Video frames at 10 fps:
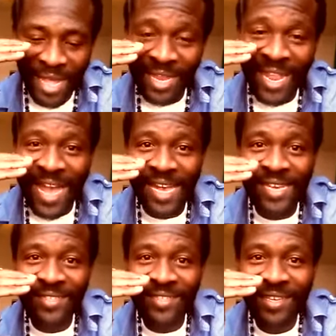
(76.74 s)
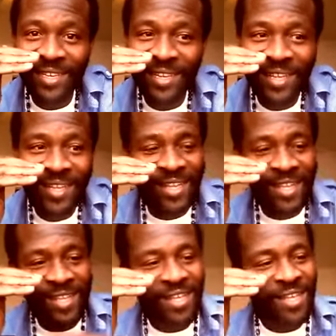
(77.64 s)
are lies.
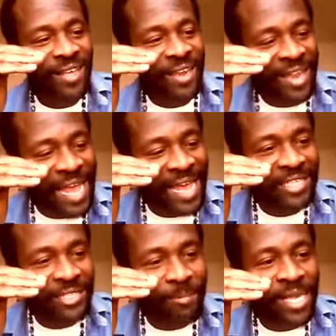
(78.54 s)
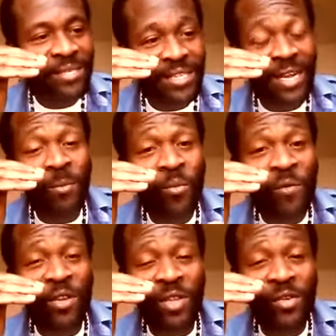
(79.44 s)
Lies mixed up
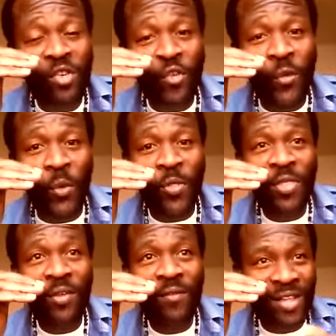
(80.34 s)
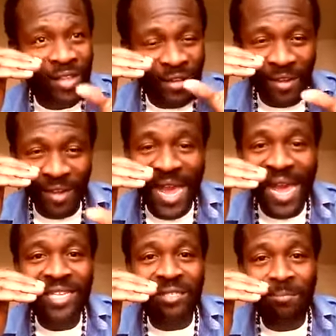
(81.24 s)
with a little truth.
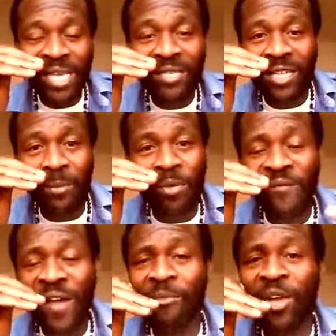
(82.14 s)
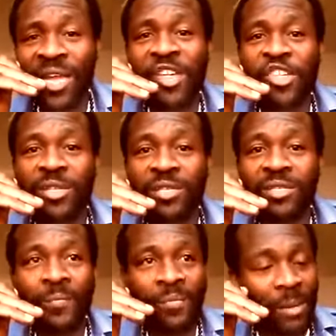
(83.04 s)
Lies mixed up with
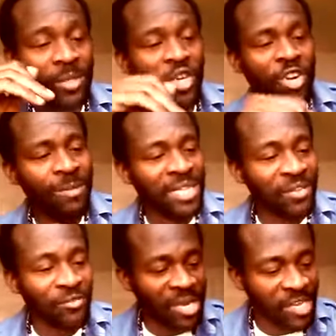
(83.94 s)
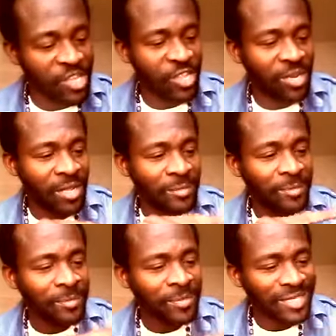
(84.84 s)
fabrications. I'm talking about in religion,
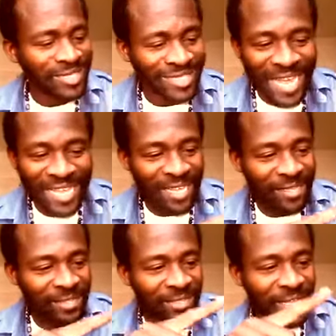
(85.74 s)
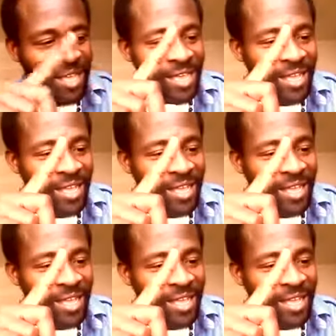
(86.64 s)
science,